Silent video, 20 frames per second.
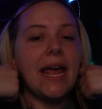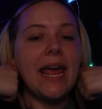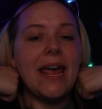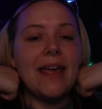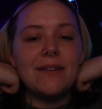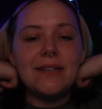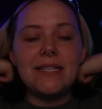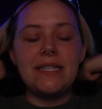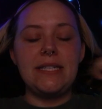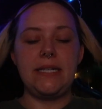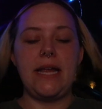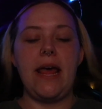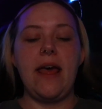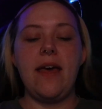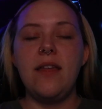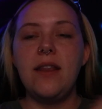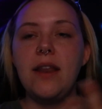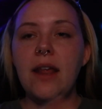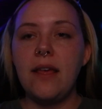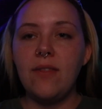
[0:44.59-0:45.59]
It
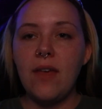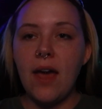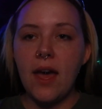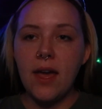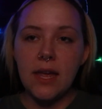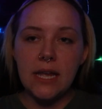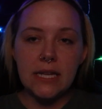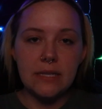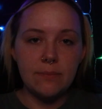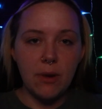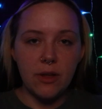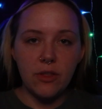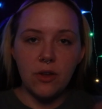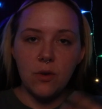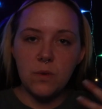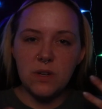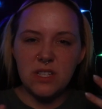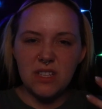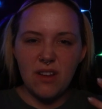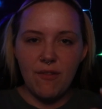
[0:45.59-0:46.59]
said that his
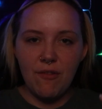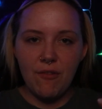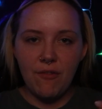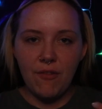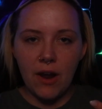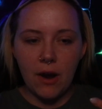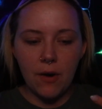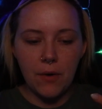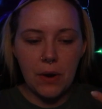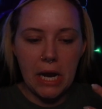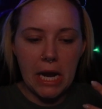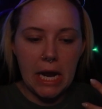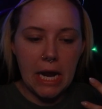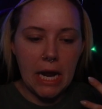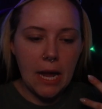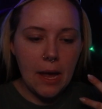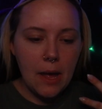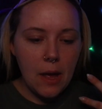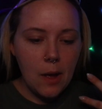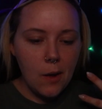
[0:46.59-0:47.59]
mother was a
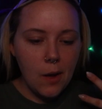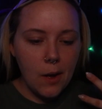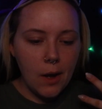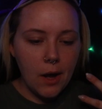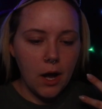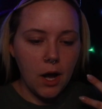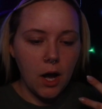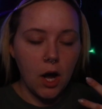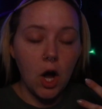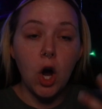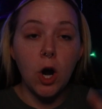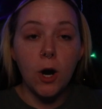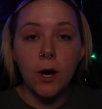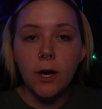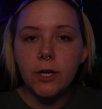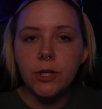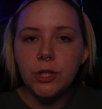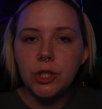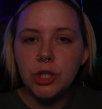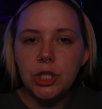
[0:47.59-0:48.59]
very
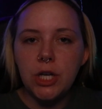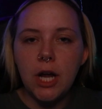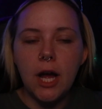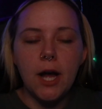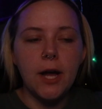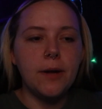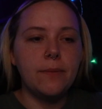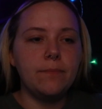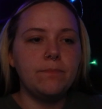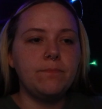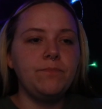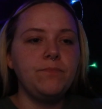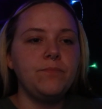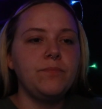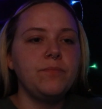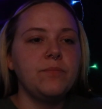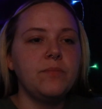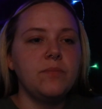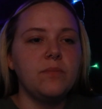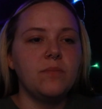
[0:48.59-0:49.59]
harsh
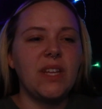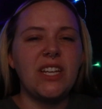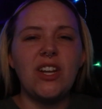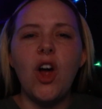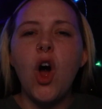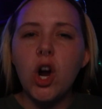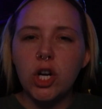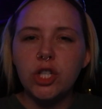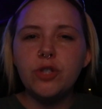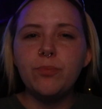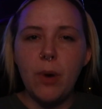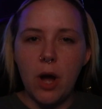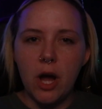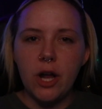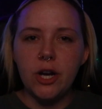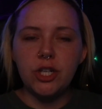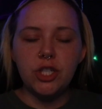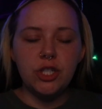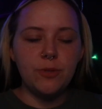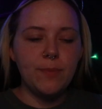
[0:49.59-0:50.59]

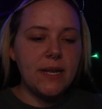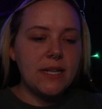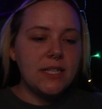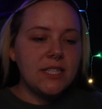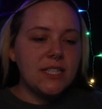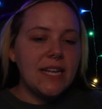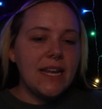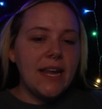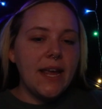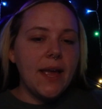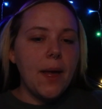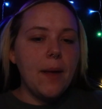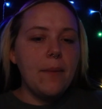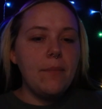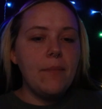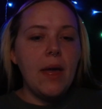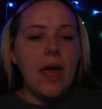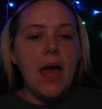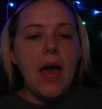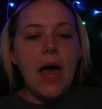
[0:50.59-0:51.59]
punishments to
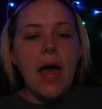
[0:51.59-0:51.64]
him.